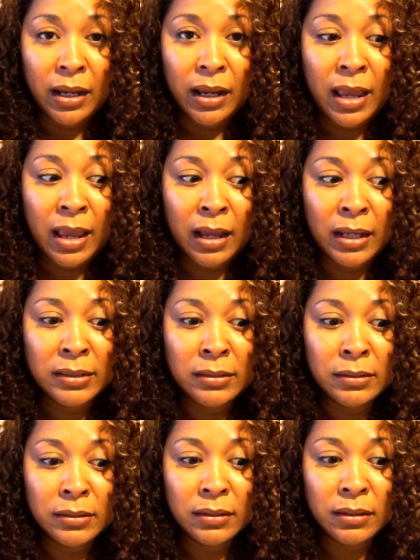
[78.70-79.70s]

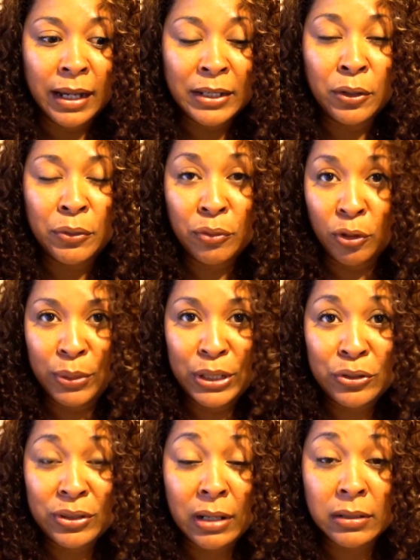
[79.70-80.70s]
and I go through their
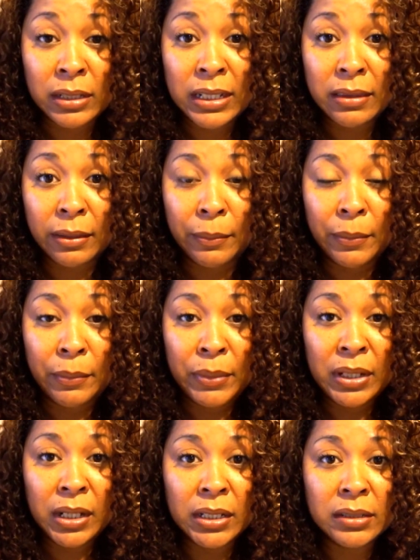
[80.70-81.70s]
pictures and I delete them
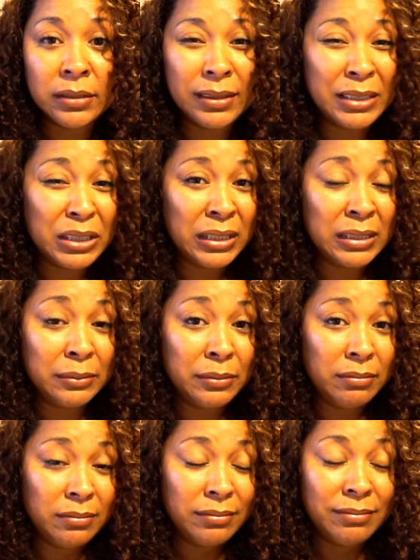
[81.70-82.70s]
because it's, it's,
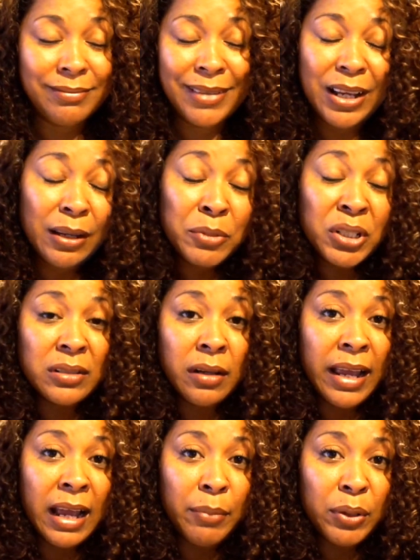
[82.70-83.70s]
I'm just
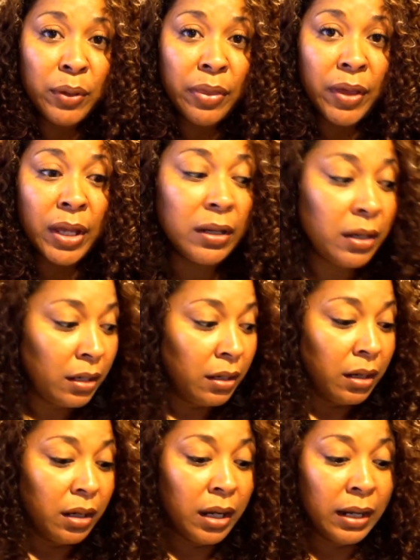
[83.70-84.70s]
not happy with it.
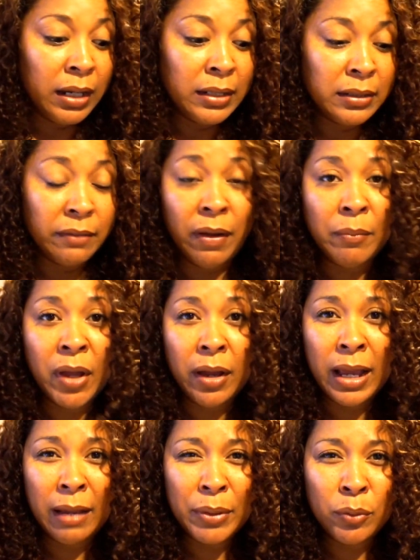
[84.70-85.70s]
And if I'm
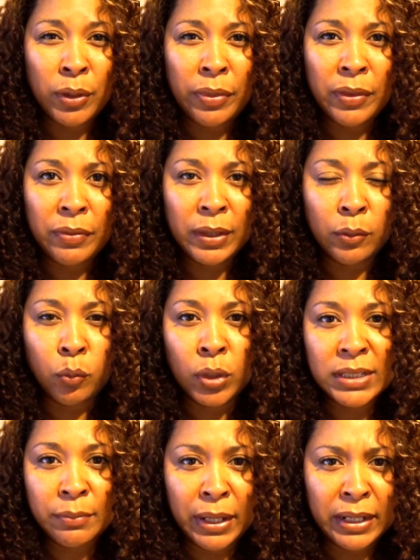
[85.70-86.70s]
not happy with it, then
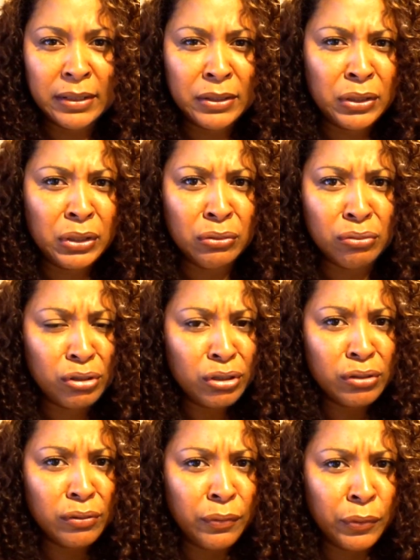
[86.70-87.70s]
what's my
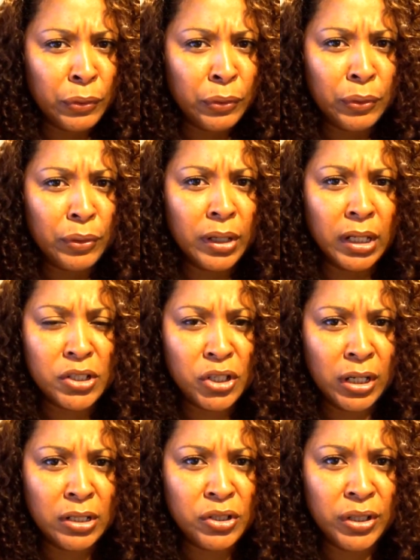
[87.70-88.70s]
excuse for not
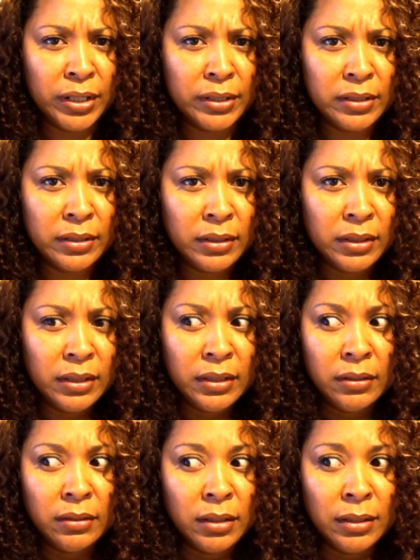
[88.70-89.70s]
changing it
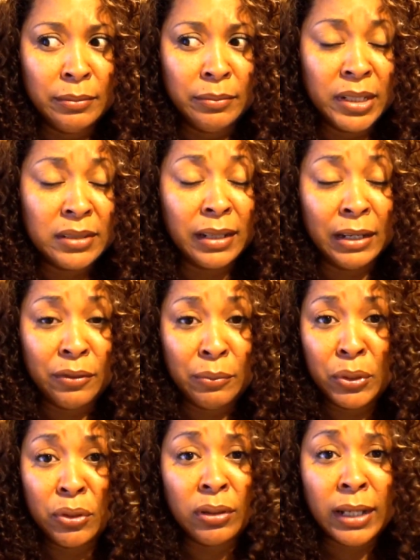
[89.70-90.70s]
um, aside
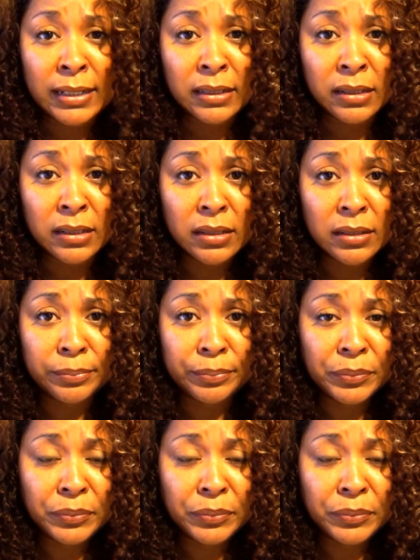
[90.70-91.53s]
from pure laziness?